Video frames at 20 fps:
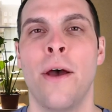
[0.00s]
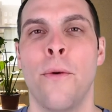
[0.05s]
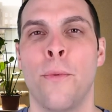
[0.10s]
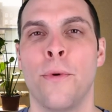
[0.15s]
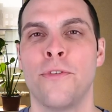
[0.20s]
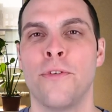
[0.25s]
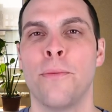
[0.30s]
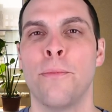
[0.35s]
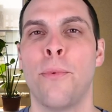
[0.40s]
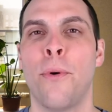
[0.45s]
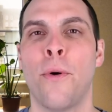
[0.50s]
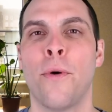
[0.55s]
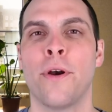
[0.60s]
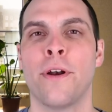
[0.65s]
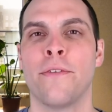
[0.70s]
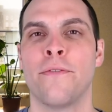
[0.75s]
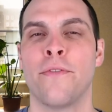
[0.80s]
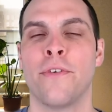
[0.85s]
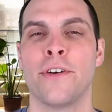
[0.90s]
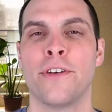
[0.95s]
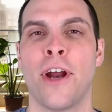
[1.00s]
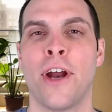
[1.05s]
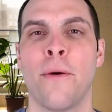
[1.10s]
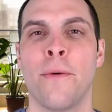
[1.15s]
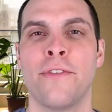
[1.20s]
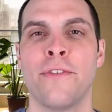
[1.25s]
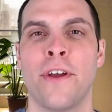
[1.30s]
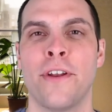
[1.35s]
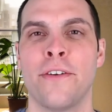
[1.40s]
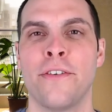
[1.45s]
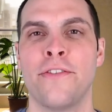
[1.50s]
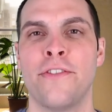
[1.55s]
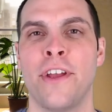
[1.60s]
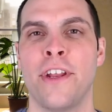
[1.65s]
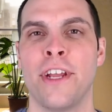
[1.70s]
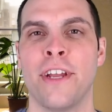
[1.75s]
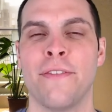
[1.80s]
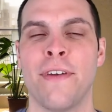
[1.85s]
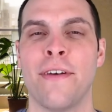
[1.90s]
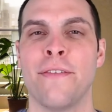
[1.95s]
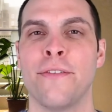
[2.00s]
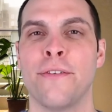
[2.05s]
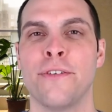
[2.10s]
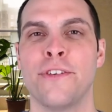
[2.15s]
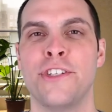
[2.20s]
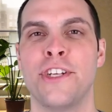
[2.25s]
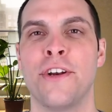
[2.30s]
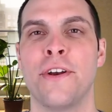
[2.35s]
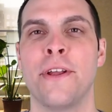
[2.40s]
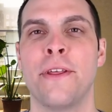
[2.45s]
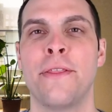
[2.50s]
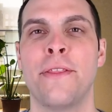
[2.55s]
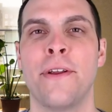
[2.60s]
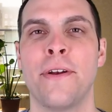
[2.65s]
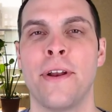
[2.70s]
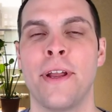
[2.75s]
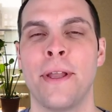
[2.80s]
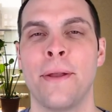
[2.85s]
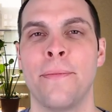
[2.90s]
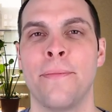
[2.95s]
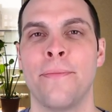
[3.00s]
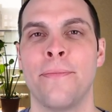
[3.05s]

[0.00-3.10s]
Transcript: was important for Darwin's understanding of evolutionary theory.